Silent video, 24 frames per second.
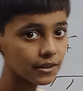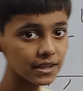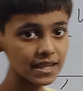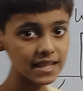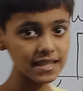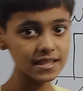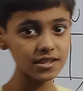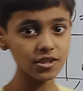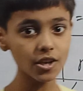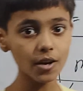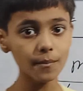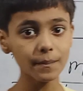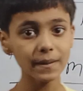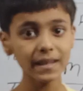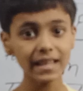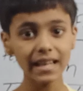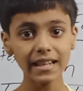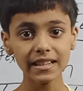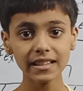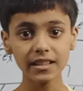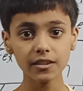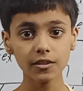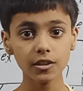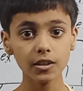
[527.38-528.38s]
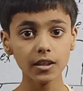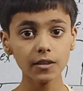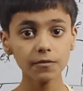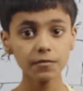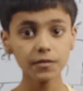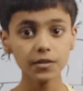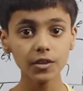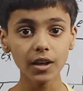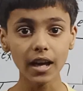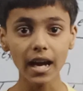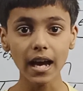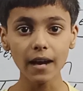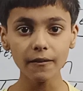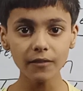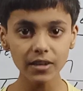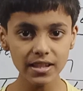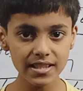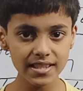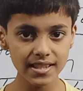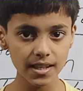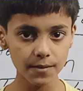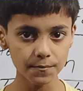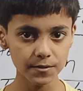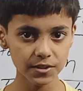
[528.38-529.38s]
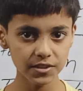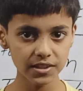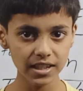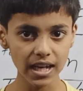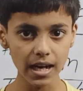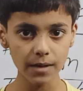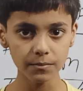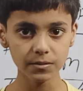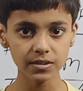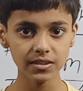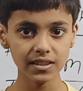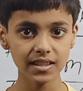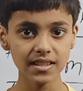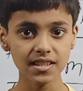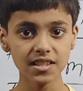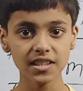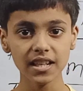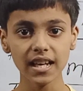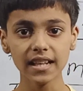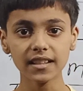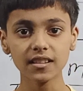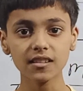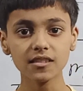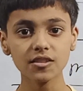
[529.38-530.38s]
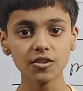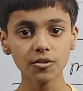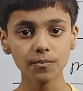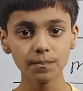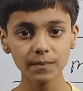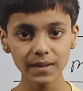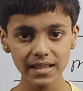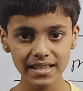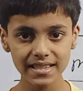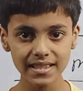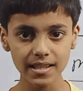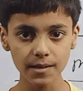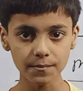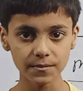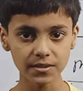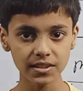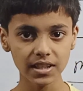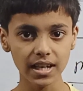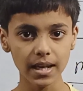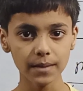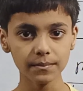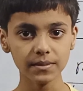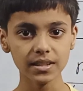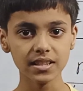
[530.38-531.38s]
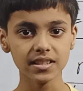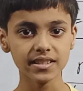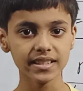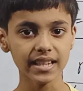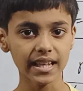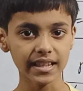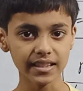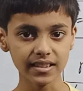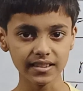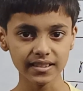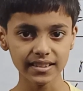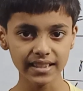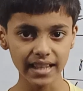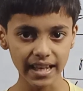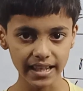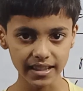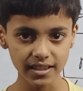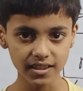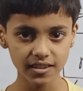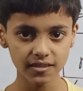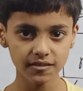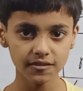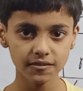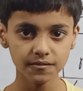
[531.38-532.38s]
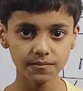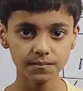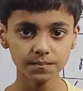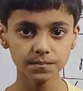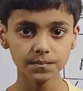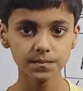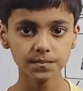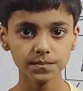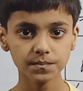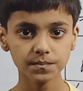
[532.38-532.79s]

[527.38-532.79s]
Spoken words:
today's topic, and if you haven't subscribed to this channel, so please subscribe this channel. Thank you.